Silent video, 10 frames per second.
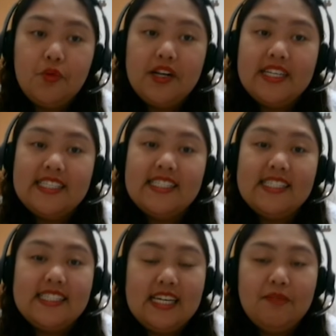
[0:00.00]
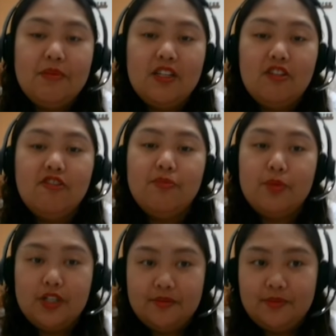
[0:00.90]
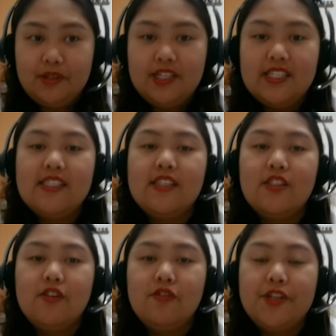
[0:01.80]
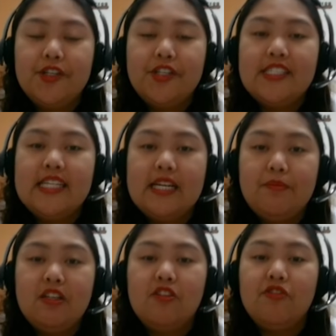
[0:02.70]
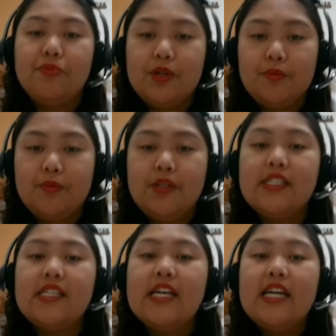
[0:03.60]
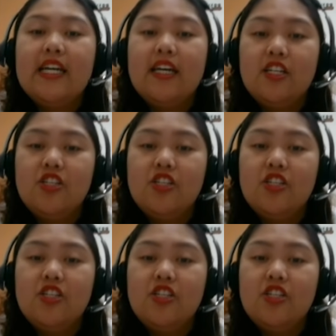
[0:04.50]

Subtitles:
one is a statement of purpose. So for your statement of purpose, it